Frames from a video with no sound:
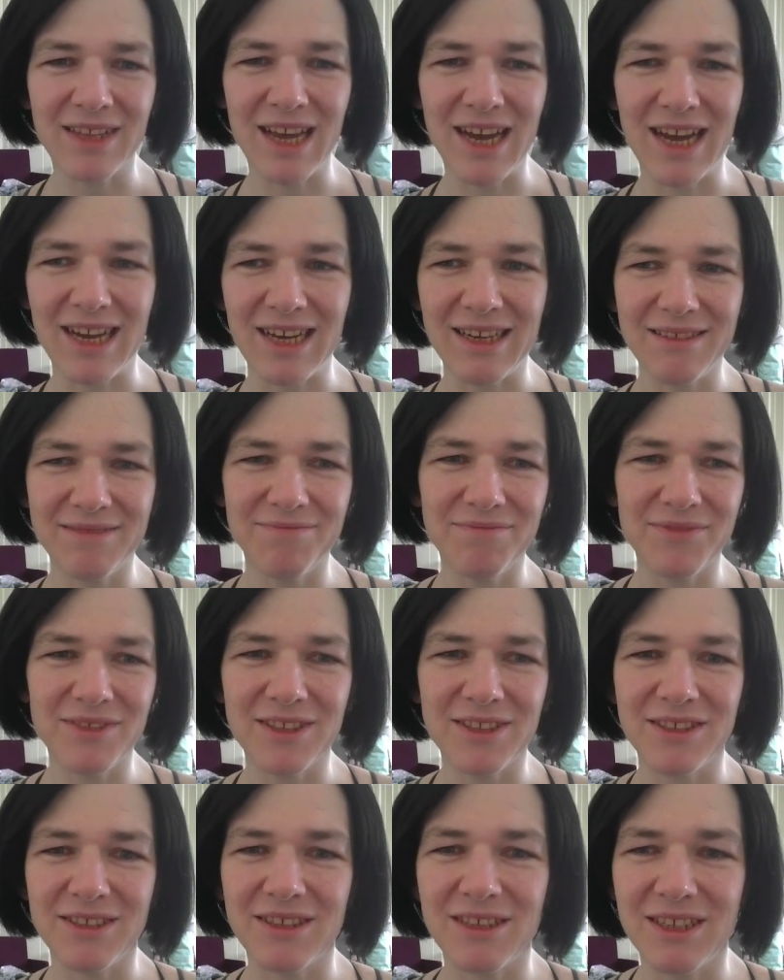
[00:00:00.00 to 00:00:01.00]
Yeah,
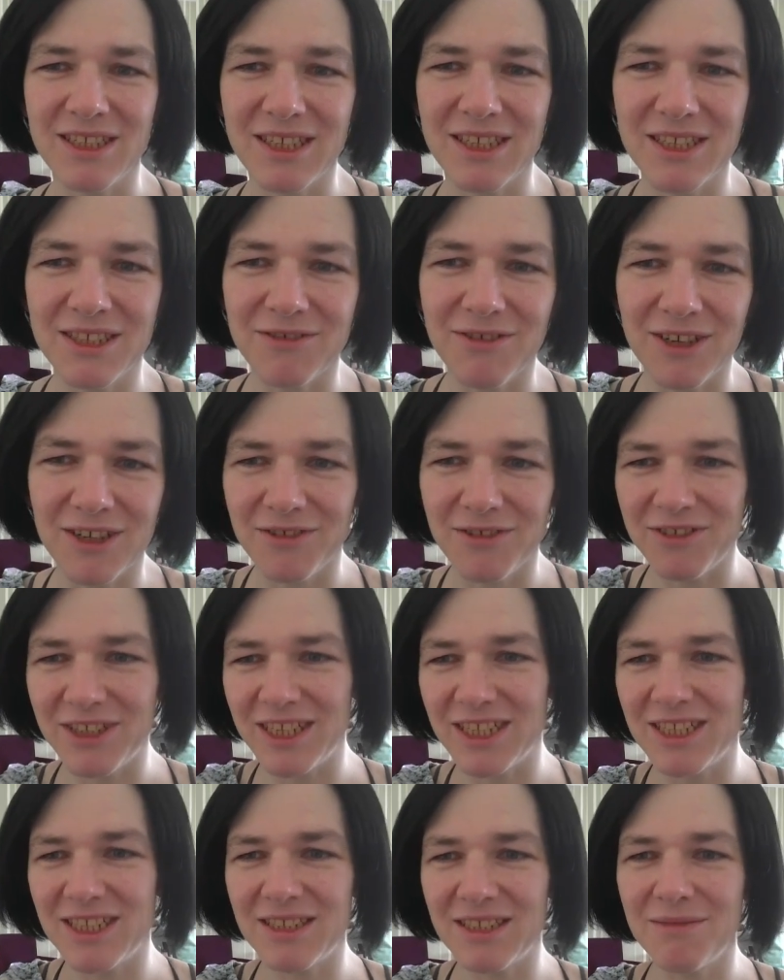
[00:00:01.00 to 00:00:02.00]
so it is one of
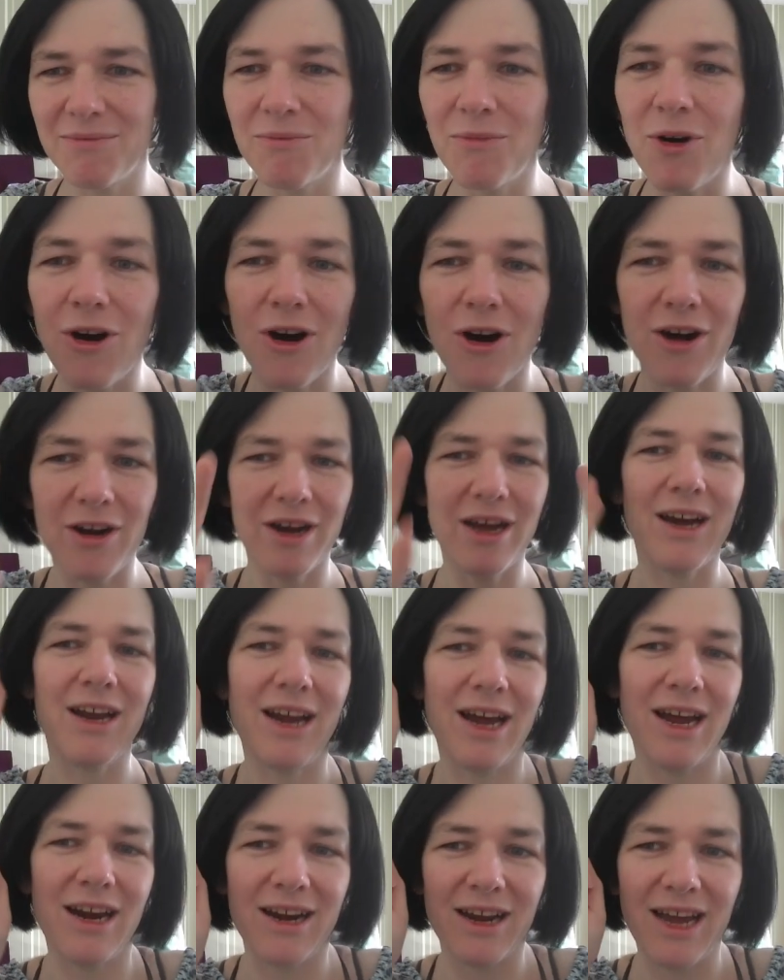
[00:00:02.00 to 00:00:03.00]
these more
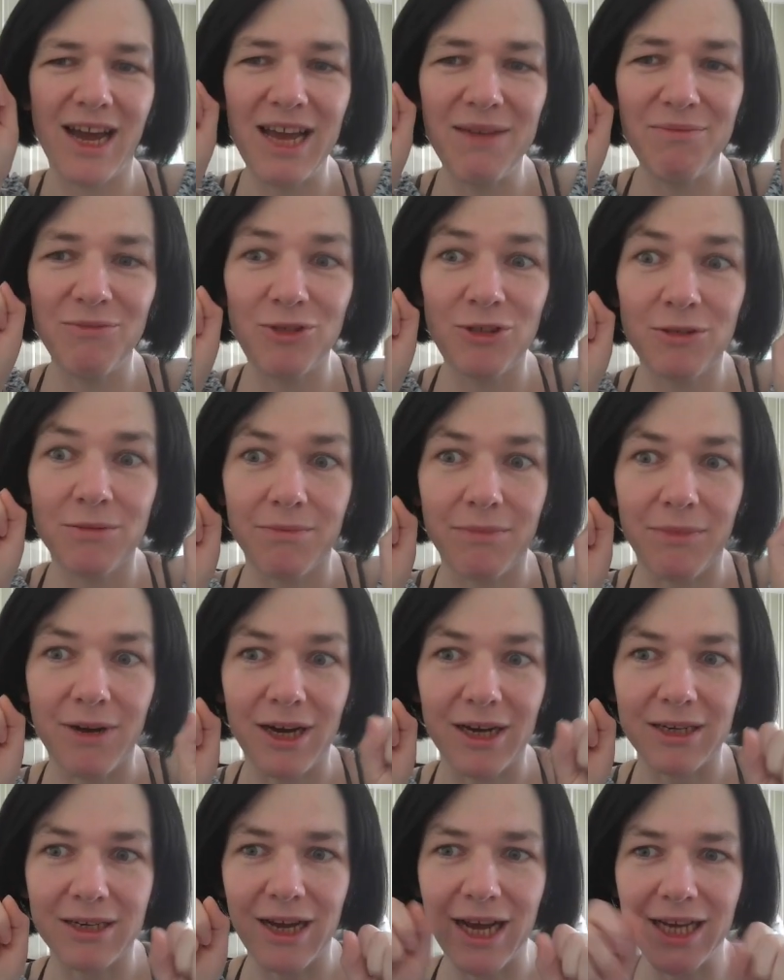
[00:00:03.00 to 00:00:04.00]
rare games,
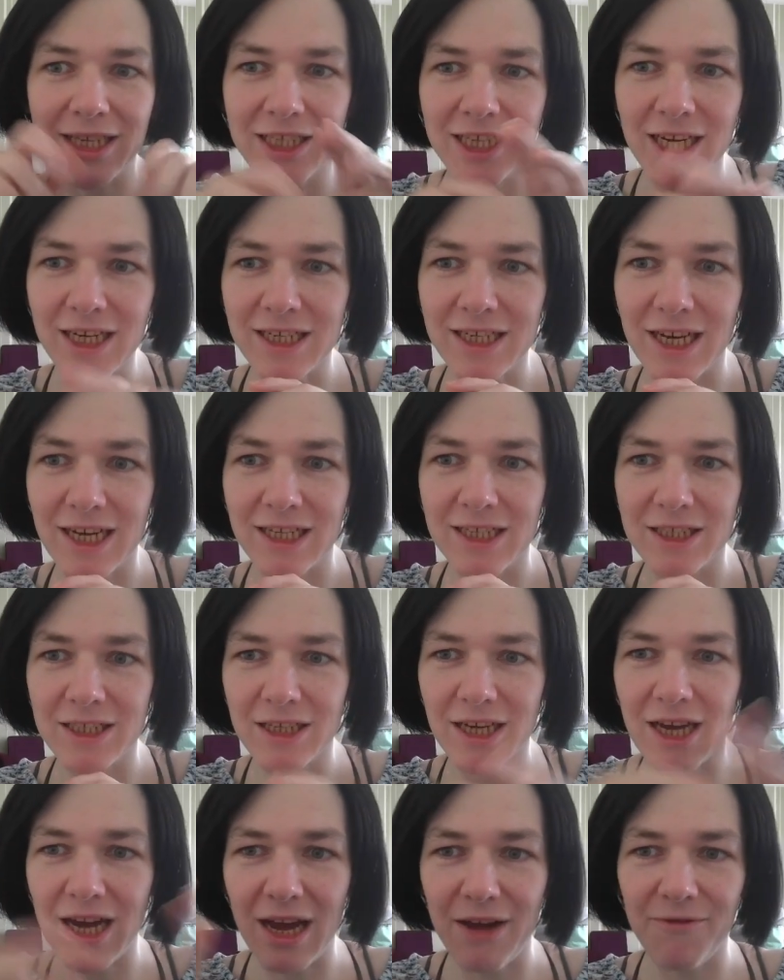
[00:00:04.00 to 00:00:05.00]
but I checked on
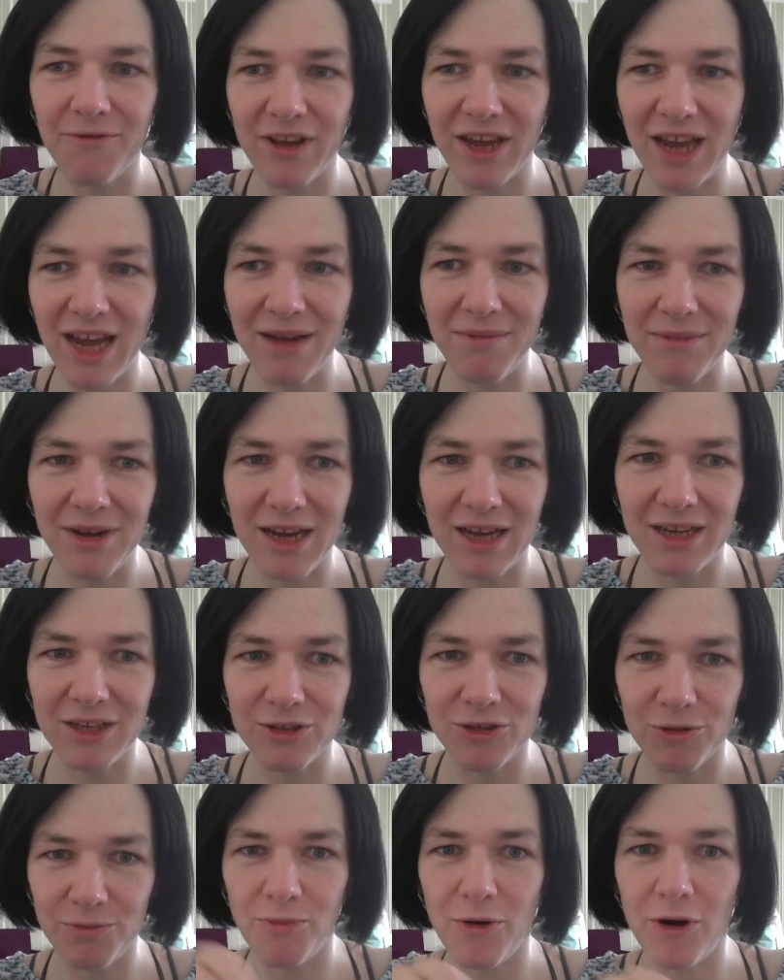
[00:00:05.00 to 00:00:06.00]
ScanVM
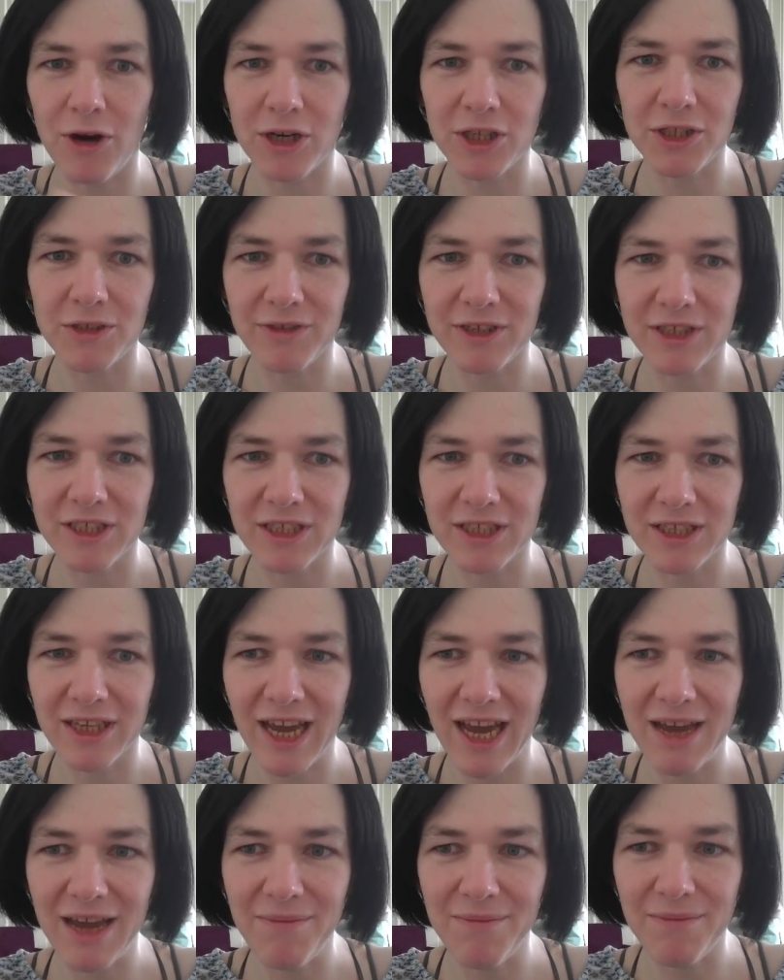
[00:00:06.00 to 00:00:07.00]
supports this
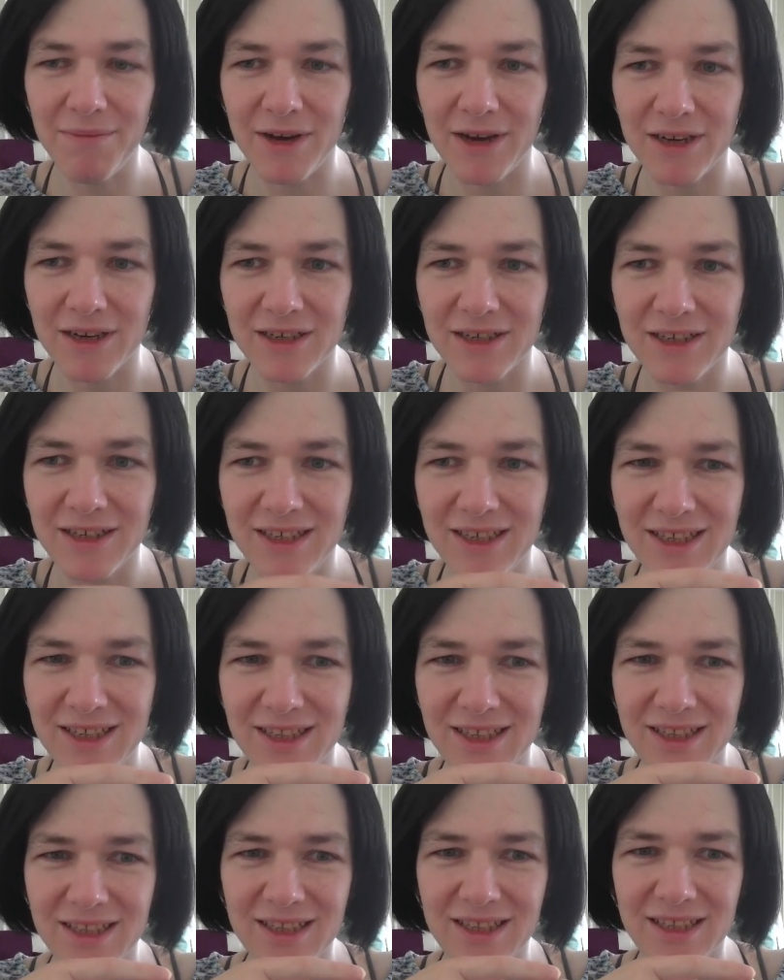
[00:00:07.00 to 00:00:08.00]
game, but
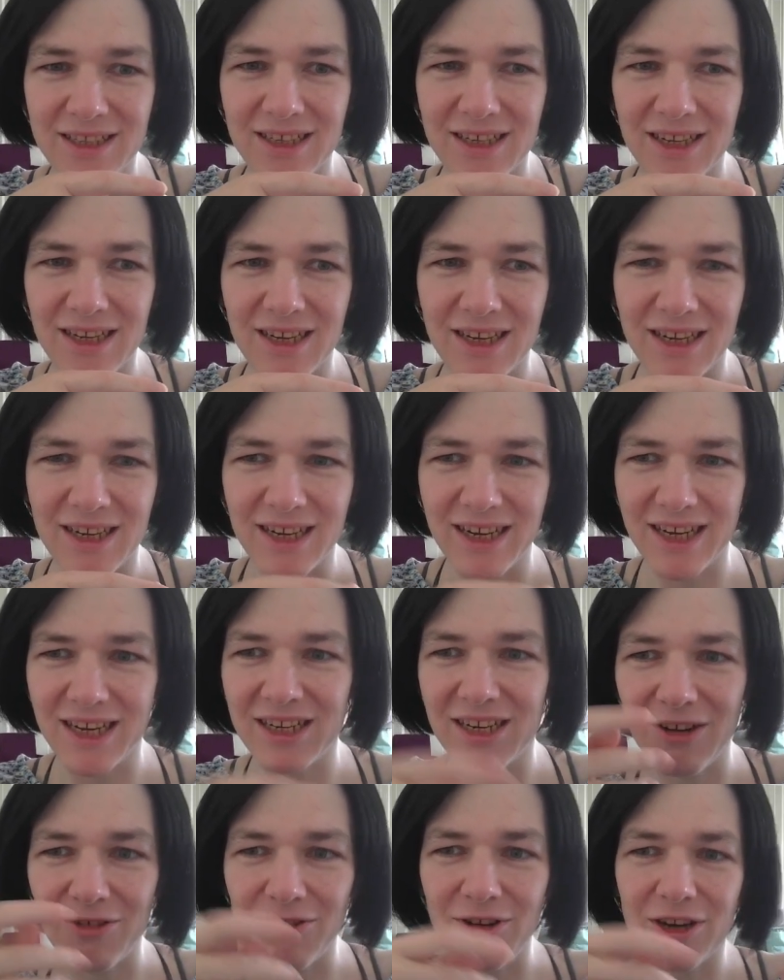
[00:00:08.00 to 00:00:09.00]

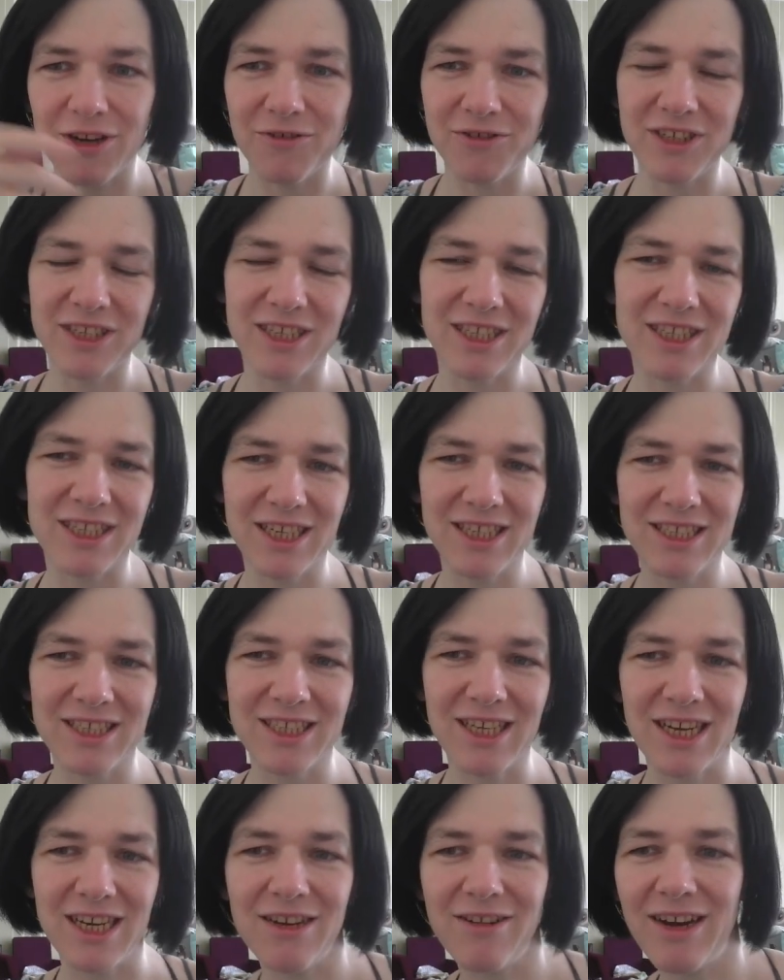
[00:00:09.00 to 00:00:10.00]
in one of its
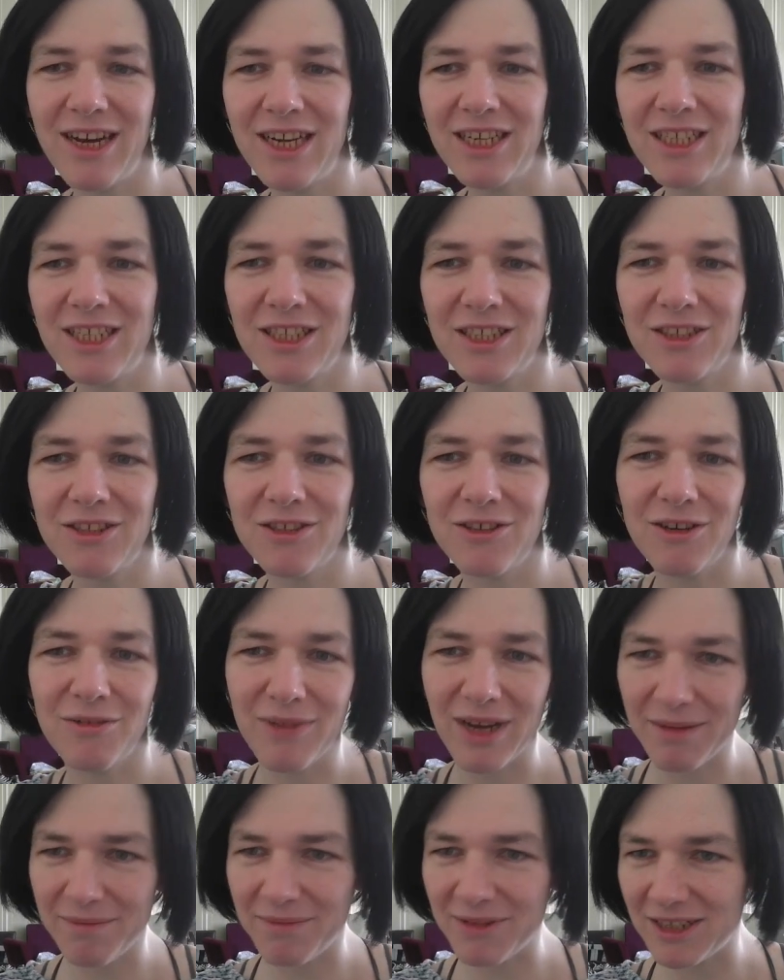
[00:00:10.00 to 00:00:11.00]
external engines, so
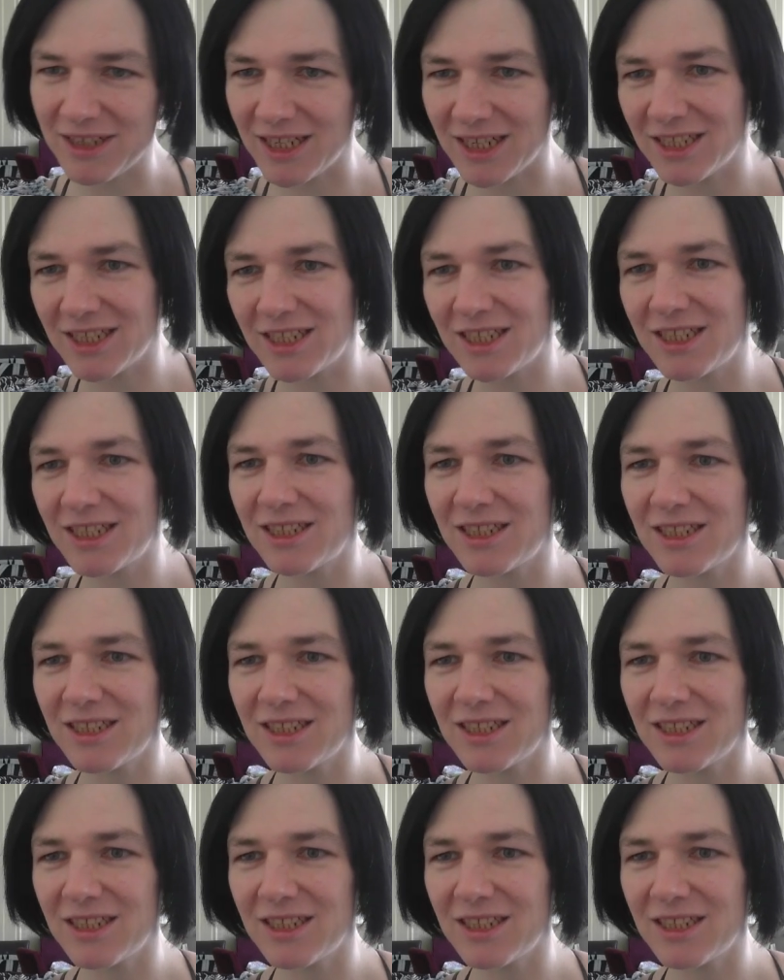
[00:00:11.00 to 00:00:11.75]
maybe it is